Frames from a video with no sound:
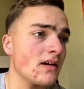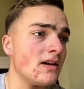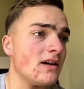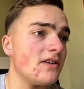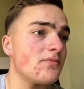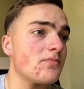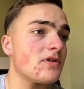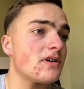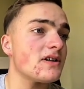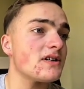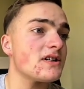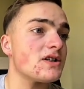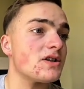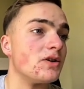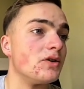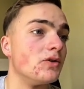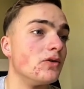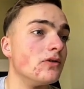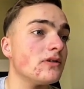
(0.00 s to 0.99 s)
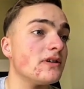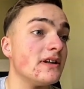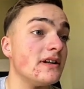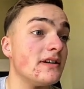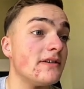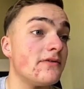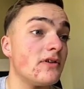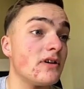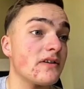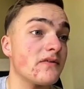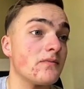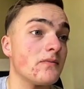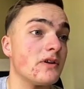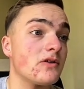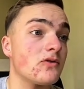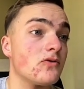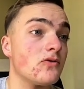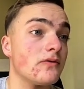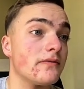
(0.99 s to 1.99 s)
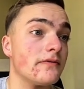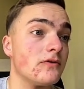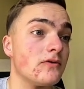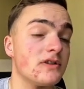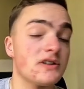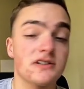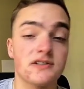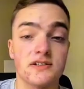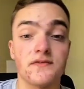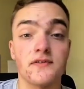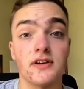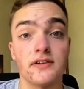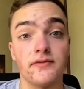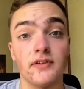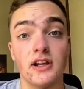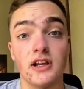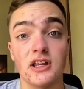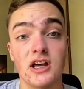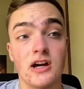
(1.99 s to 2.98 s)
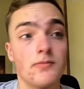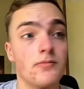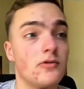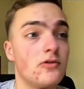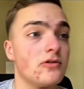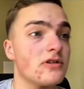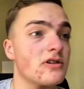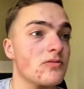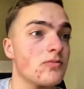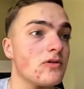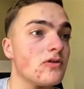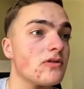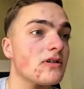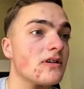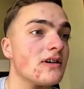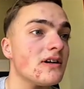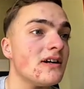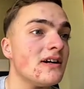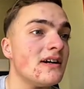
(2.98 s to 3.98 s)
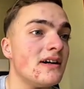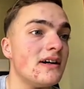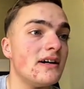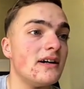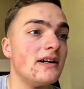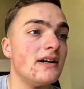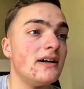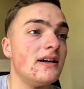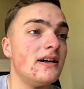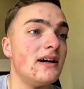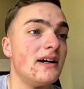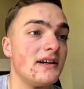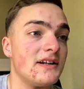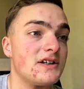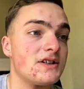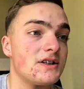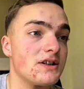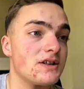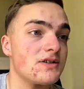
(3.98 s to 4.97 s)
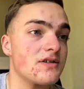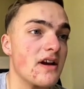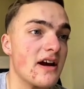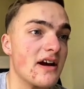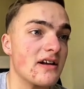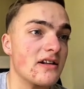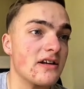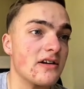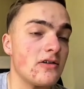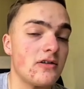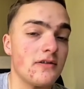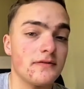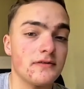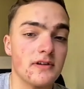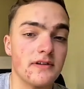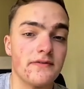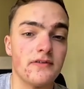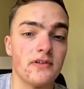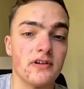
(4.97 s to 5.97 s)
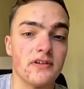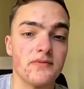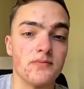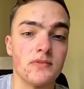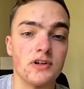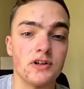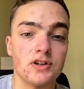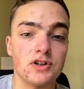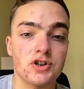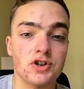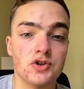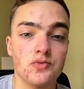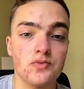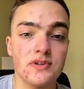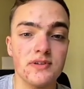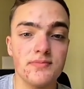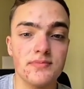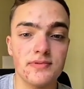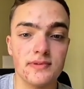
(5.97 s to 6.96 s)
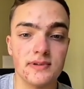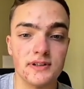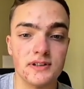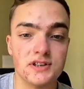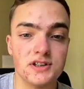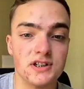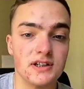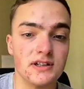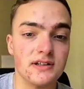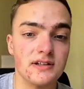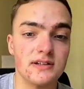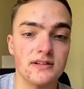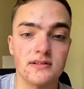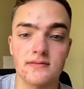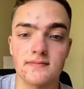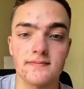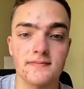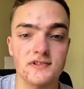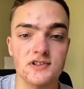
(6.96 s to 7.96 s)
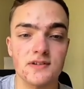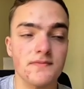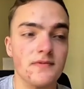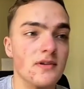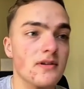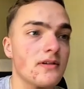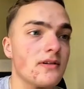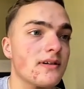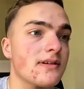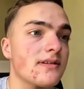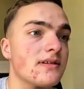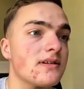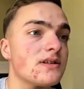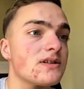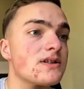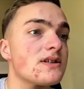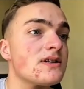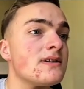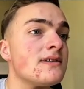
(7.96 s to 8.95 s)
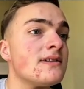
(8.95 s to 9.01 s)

If price is not in a 5 minute confluence, fair value gap order block, and it's just reacting after a 5 minute sweep, let's say something like this,